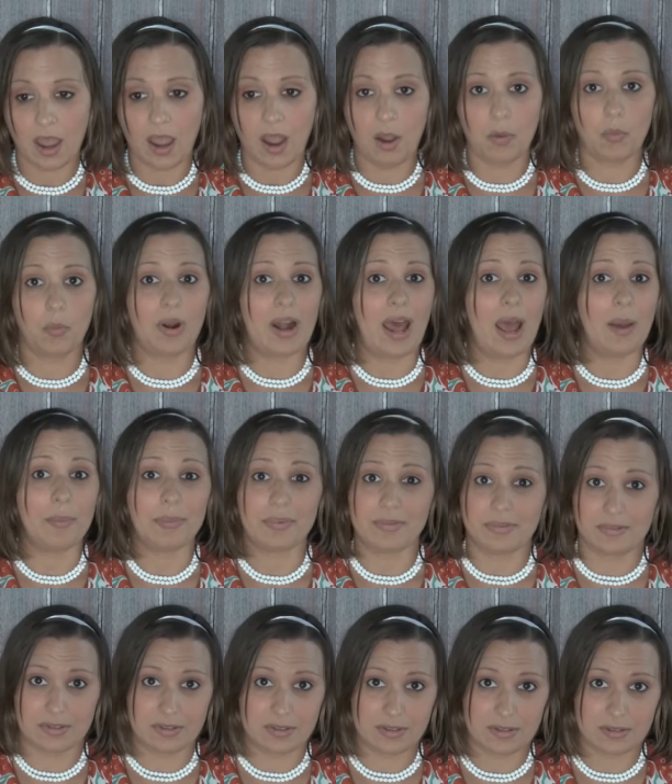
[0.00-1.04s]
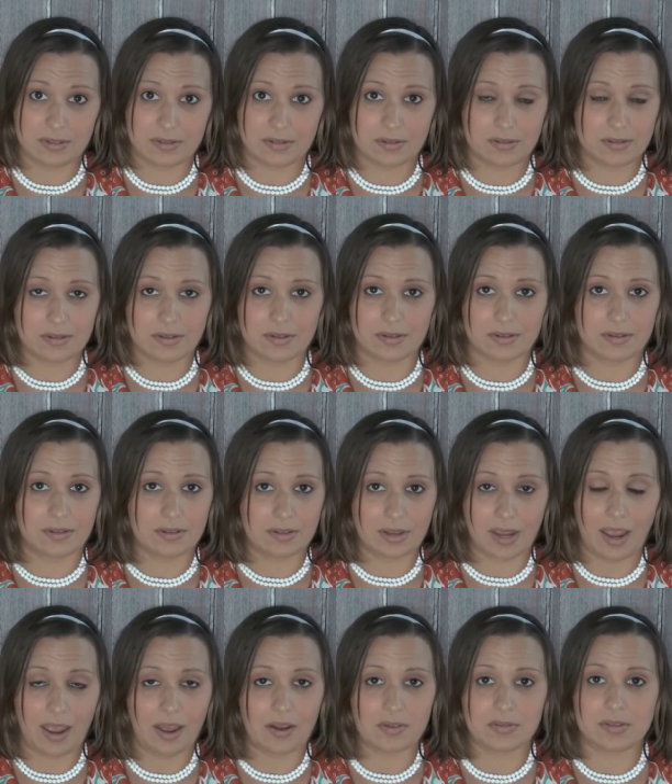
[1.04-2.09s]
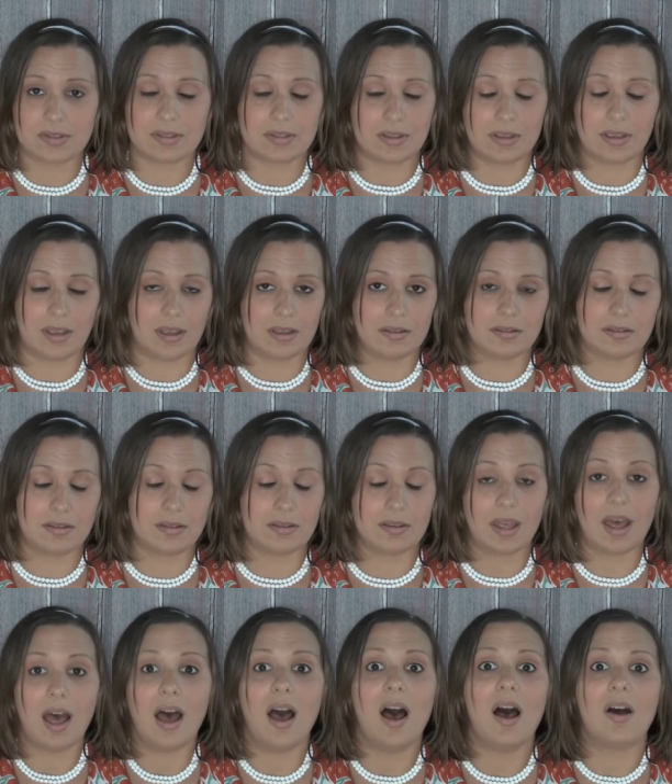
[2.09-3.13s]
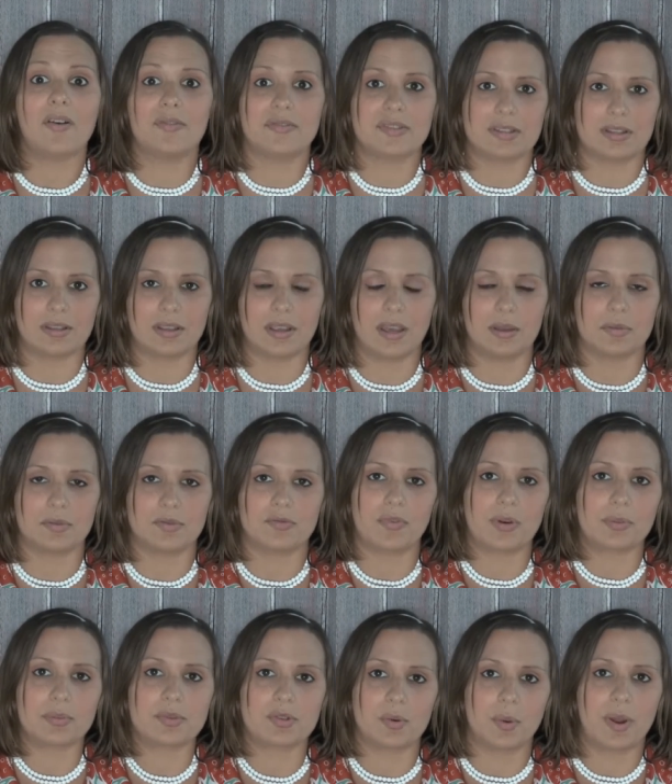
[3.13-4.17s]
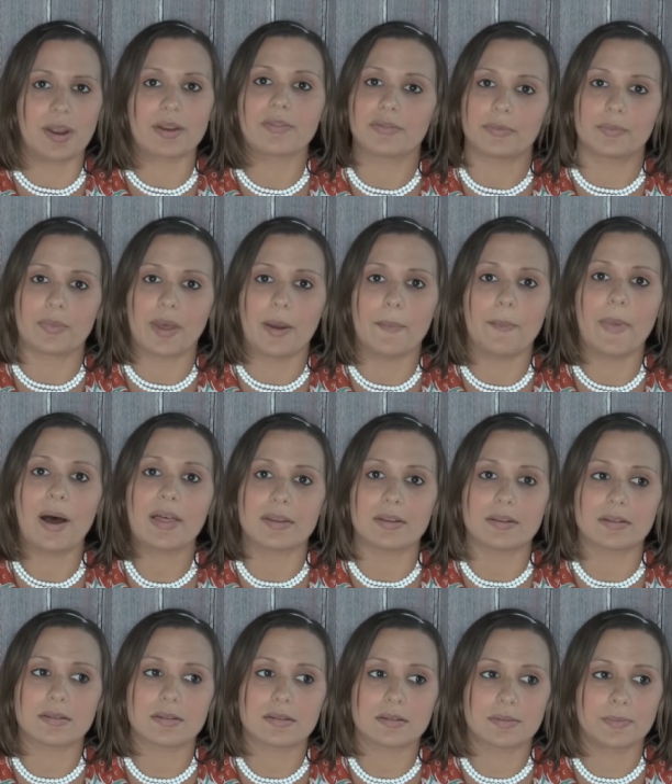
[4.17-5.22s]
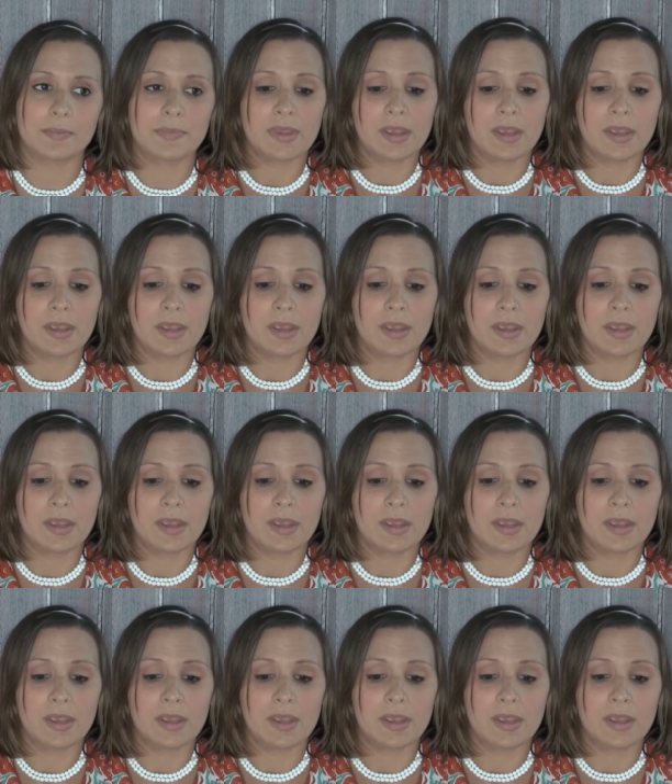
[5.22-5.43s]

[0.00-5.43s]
And what happens to the cows that get, the calves that get ripped away from their mothers?